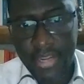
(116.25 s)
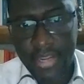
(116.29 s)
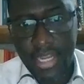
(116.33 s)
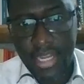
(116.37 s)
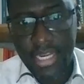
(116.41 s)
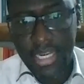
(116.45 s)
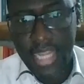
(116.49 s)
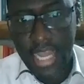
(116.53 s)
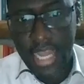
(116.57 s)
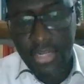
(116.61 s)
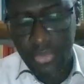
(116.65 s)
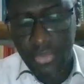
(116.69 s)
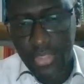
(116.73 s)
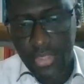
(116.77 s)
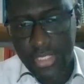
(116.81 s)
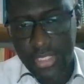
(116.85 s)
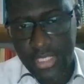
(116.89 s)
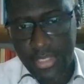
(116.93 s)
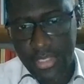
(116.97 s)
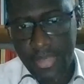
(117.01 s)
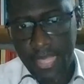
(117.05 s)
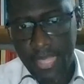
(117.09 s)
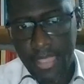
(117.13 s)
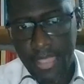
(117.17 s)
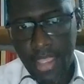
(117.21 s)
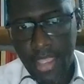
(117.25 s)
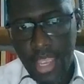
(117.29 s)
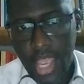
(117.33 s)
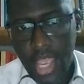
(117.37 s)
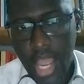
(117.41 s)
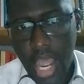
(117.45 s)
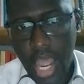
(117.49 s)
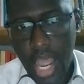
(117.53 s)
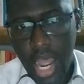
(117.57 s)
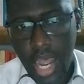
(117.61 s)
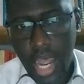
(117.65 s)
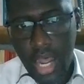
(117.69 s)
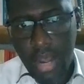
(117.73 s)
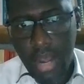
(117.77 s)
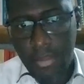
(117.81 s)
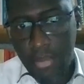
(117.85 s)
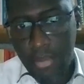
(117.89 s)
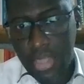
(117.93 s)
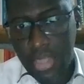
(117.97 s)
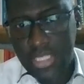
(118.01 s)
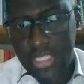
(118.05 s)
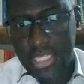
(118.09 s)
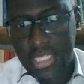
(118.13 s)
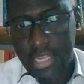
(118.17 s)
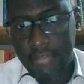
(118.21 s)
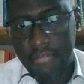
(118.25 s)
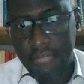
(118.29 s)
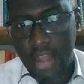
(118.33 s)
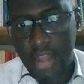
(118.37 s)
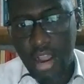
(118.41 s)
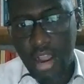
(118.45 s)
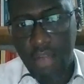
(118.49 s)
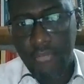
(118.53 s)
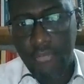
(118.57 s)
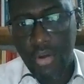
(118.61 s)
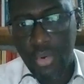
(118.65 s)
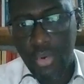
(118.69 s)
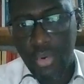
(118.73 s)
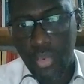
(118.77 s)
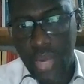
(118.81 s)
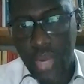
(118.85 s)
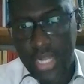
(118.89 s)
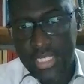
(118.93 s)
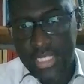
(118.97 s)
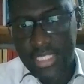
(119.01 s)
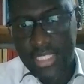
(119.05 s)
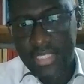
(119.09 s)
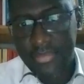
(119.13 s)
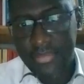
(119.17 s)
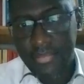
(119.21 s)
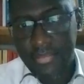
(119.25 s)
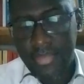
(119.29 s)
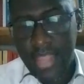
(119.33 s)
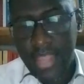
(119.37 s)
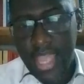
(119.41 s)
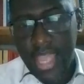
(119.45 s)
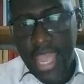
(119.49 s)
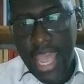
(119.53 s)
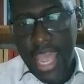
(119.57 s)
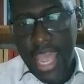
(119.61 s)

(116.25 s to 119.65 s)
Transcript: African countries, mostly francophone ones.